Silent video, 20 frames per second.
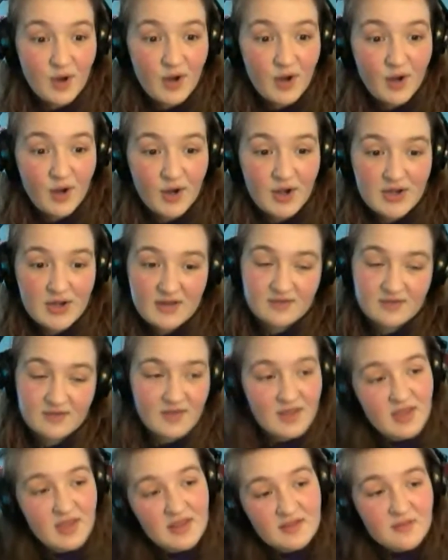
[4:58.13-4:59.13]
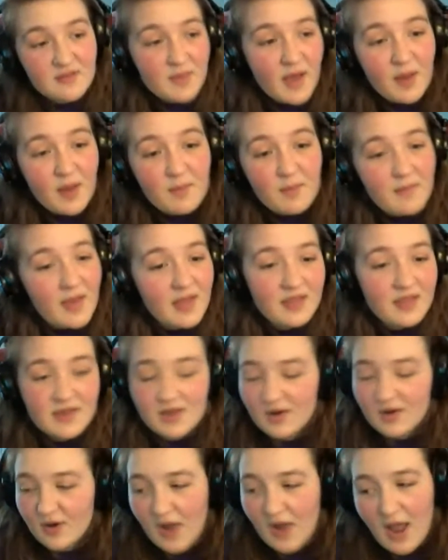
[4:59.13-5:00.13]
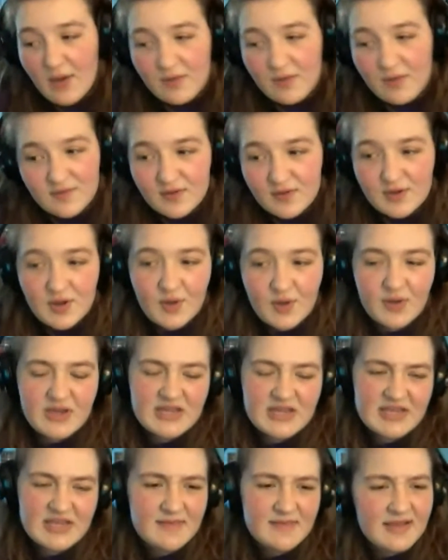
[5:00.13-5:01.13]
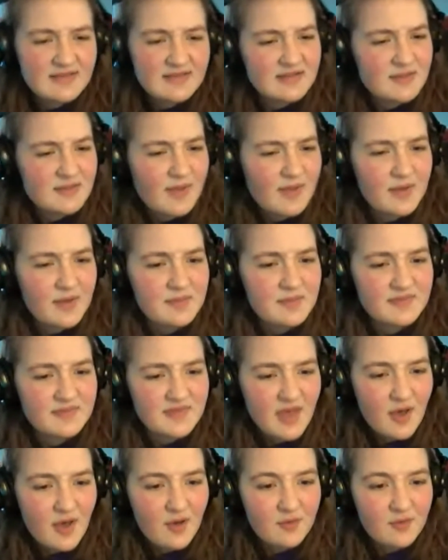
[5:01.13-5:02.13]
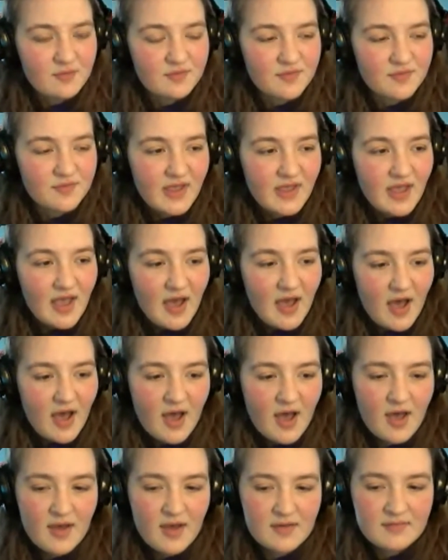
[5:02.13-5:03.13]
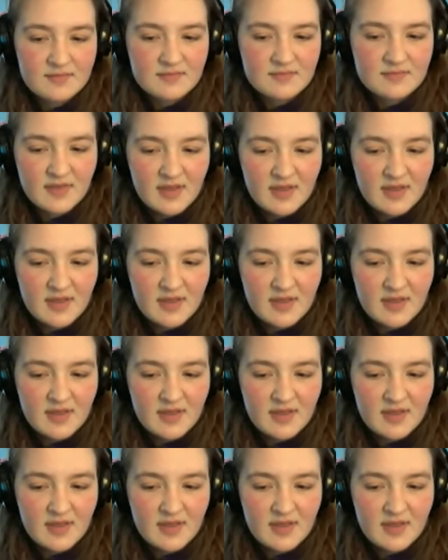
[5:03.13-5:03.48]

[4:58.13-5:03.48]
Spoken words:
her, and he's like, it's about Melly or how, and he makes it about himself. Um,